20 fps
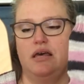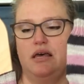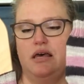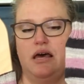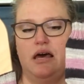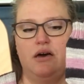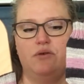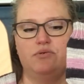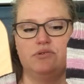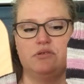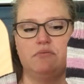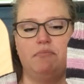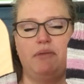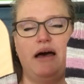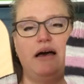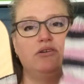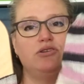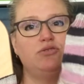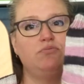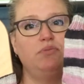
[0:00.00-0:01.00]
I was
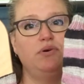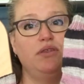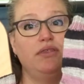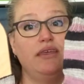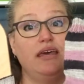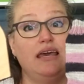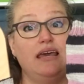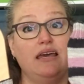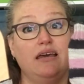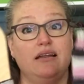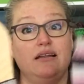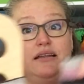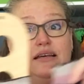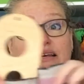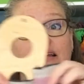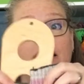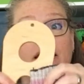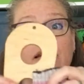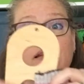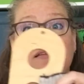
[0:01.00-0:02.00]
about to put the heel
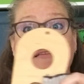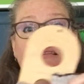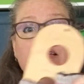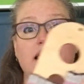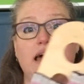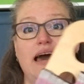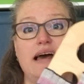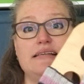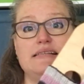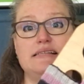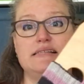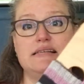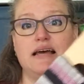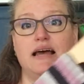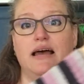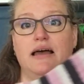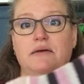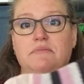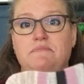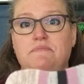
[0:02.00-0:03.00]
in last
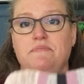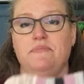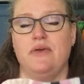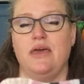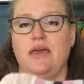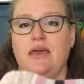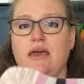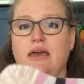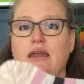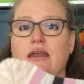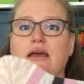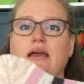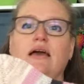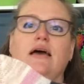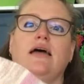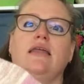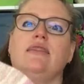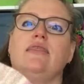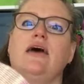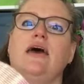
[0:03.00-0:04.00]
time, and I
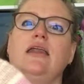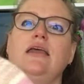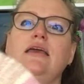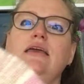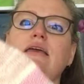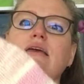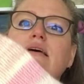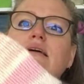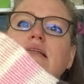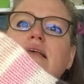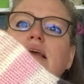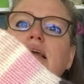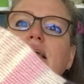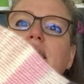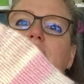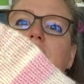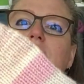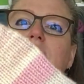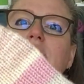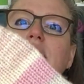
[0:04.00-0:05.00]
got that heel
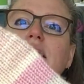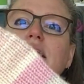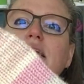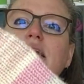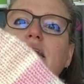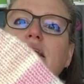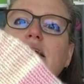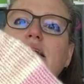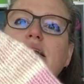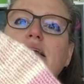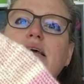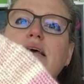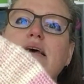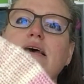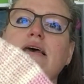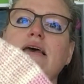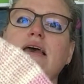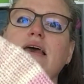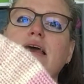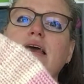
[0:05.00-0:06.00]
in,
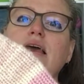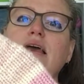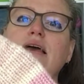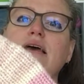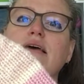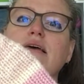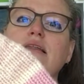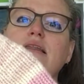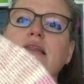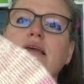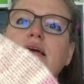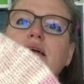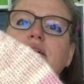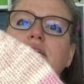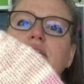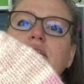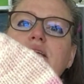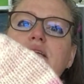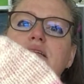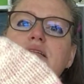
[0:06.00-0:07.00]
and there
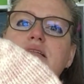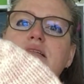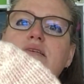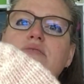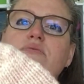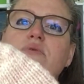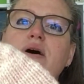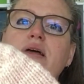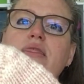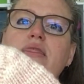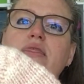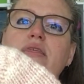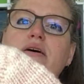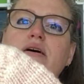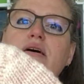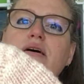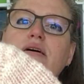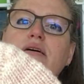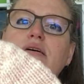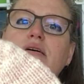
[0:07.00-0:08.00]
is the What
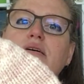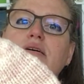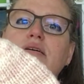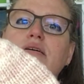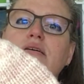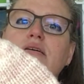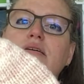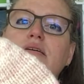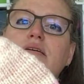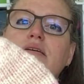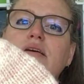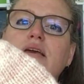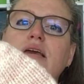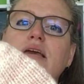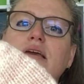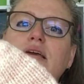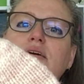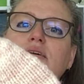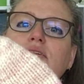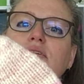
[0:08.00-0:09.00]
the
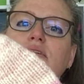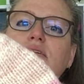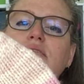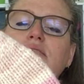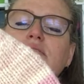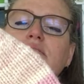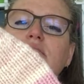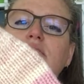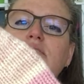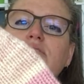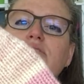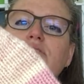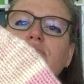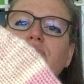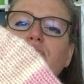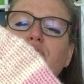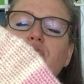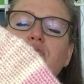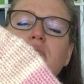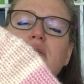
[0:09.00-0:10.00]
Heel
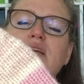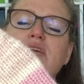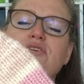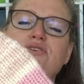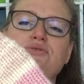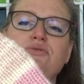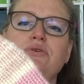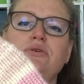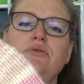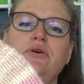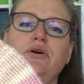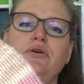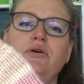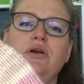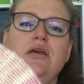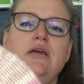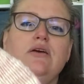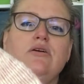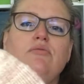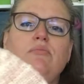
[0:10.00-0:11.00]
Roomy short row
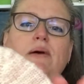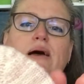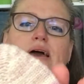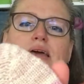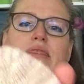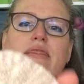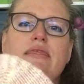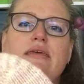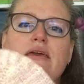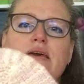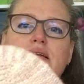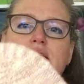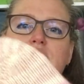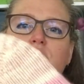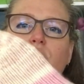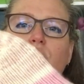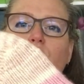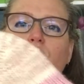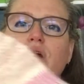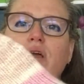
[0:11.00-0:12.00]
heel by Thias
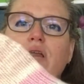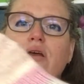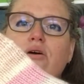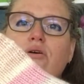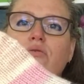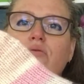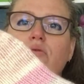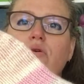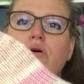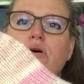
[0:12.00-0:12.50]
Bueno.